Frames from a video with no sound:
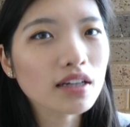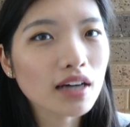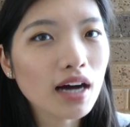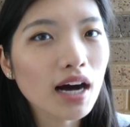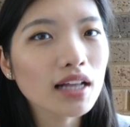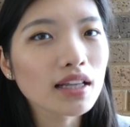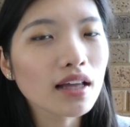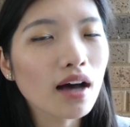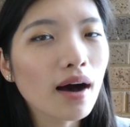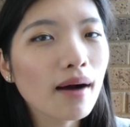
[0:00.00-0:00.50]
the
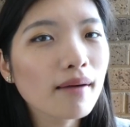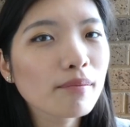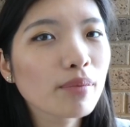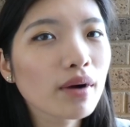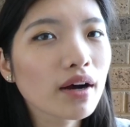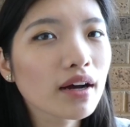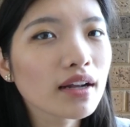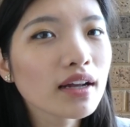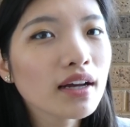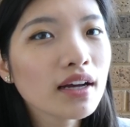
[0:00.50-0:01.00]
color,
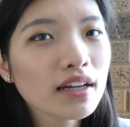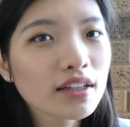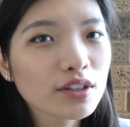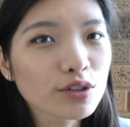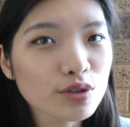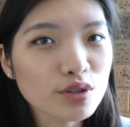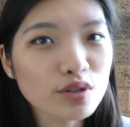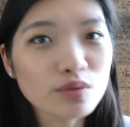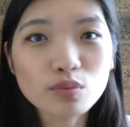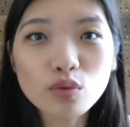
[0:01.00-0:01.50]
but
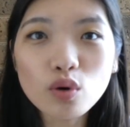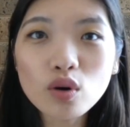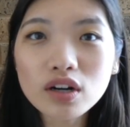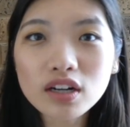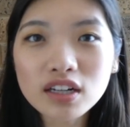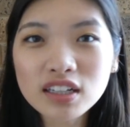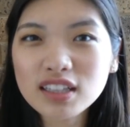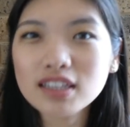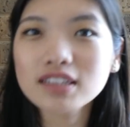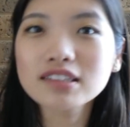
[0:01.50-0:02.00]
there is
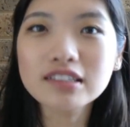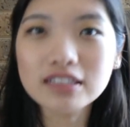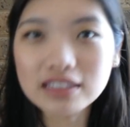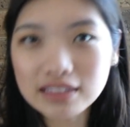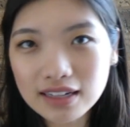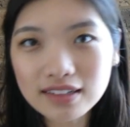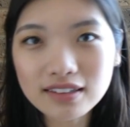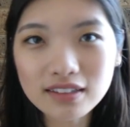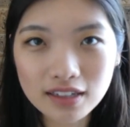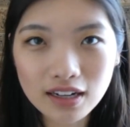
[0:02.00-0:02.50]
more glitter
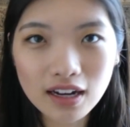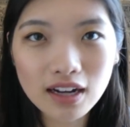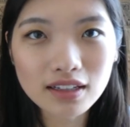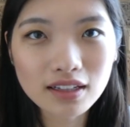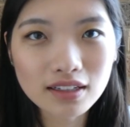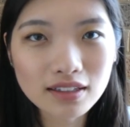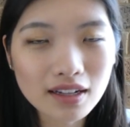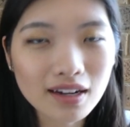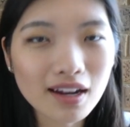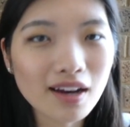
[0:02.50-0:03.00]
than the
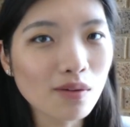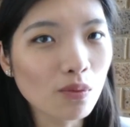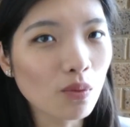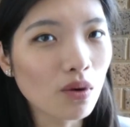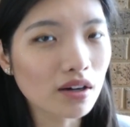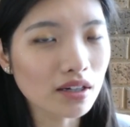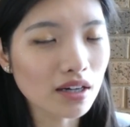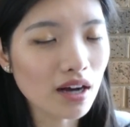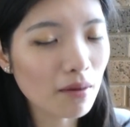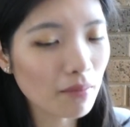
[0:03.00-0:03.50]
color that I want